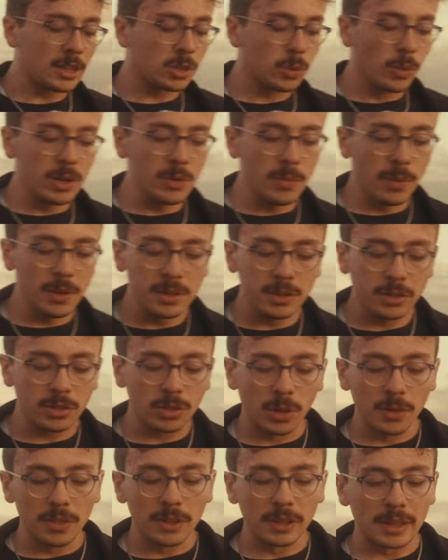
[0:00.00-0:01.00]
21 years
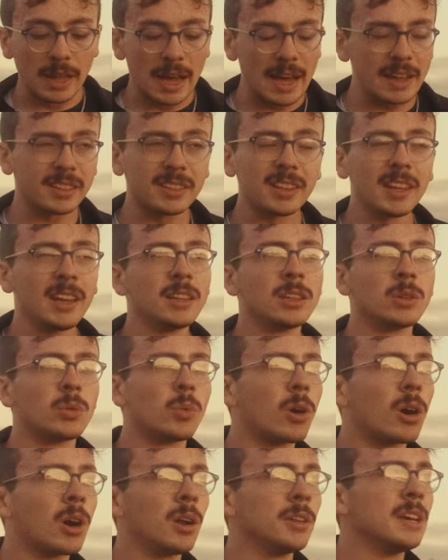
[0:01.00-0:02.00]
old, the last thing in the
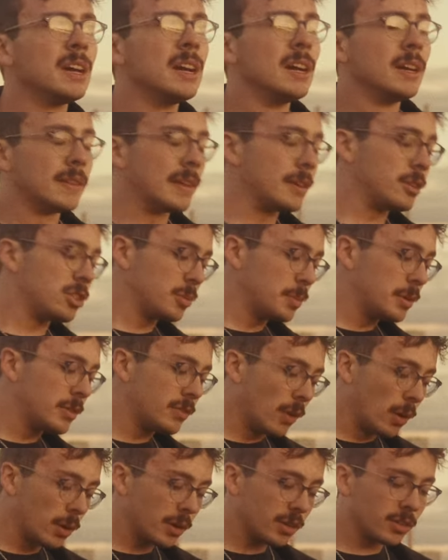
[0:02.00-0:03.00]
world that you should be
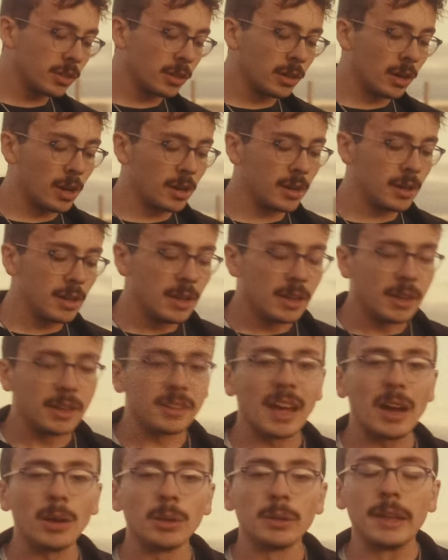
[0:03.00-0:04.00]
focusing on is
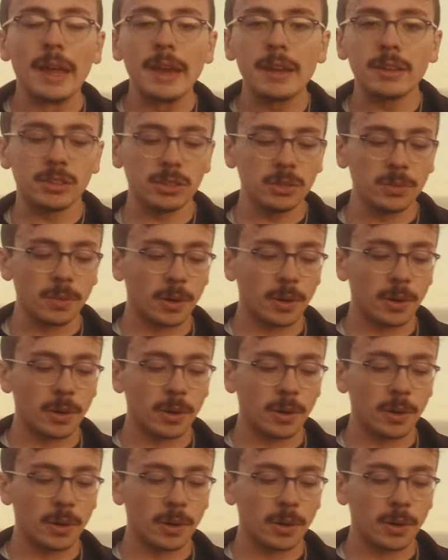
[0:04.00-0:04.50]
how liked you